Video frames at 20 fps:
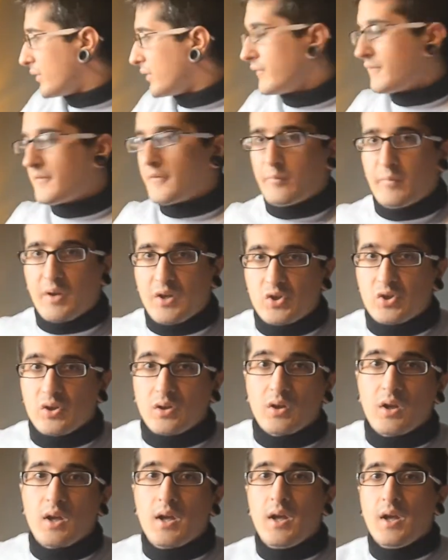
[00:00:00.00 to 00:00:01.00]

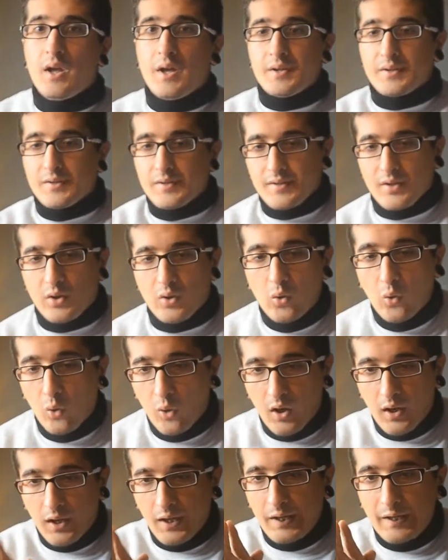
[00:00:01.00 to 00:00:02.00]
information.
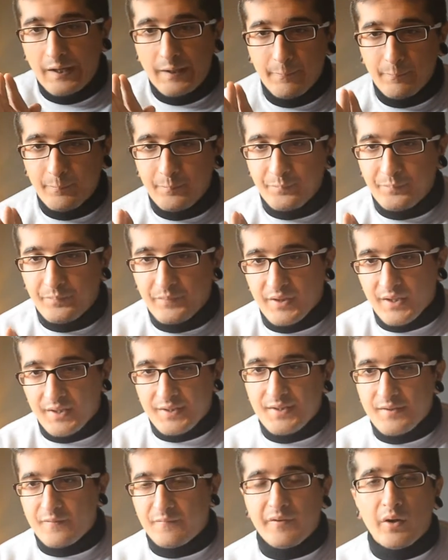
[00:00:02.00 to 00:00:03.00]
So
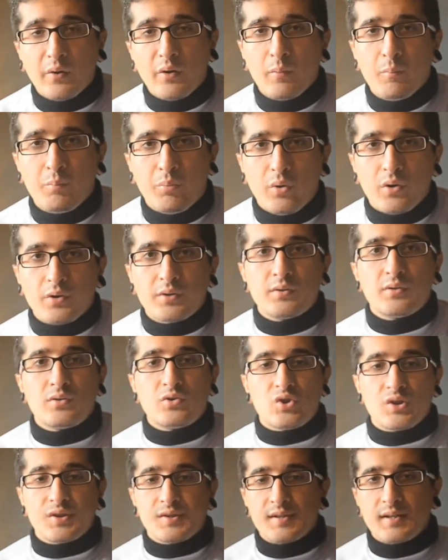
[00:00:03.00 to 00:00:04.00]
that's very
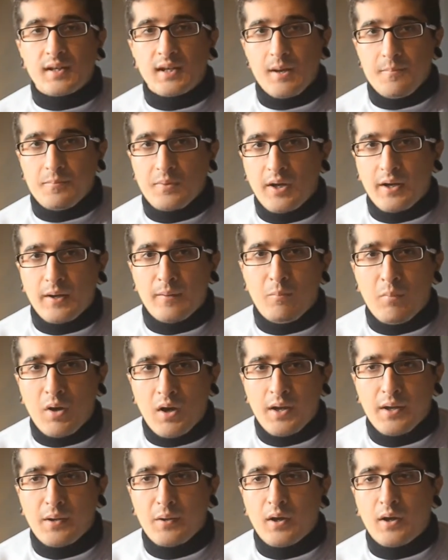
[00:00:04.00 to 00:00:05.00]
important. Just keep that in
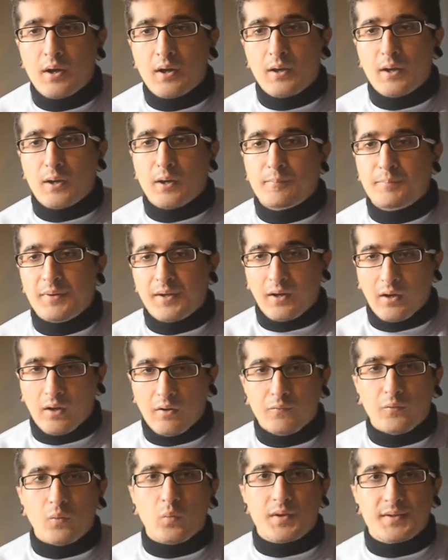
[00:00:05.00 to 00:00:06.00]
mind. Be
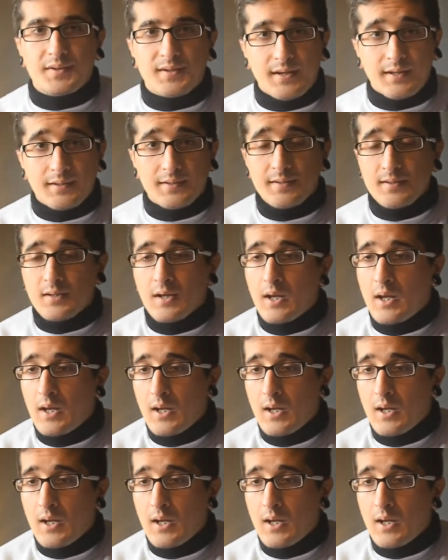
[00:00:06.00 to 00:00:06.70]
careful with that.